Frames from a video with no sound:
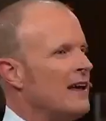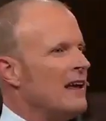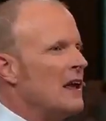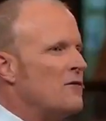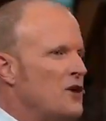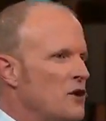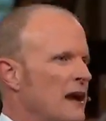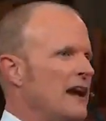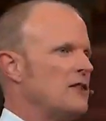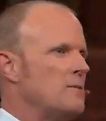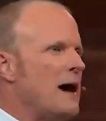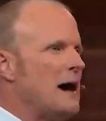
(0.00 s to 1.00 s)
If you need
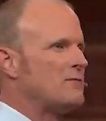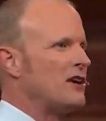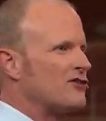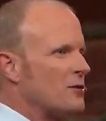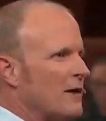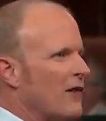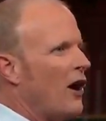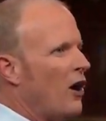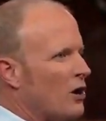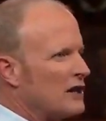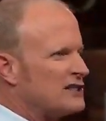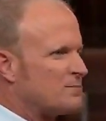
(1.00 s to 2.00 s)
the baptism in the
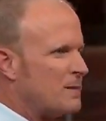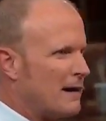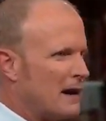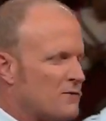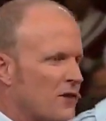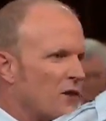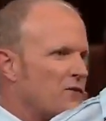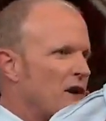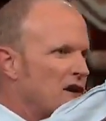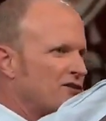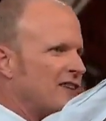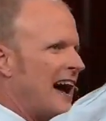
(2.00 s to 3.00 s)
Holy Spirit for the
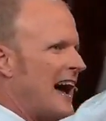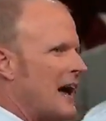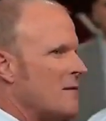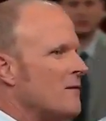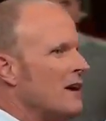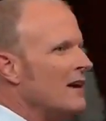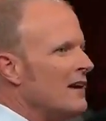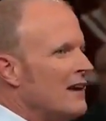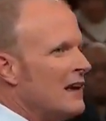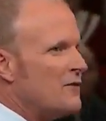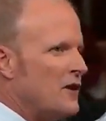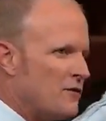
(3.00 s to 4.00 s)
first time,
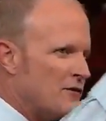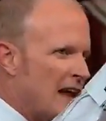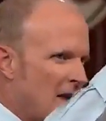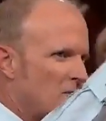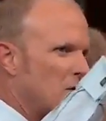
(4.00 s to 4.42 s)
if you've never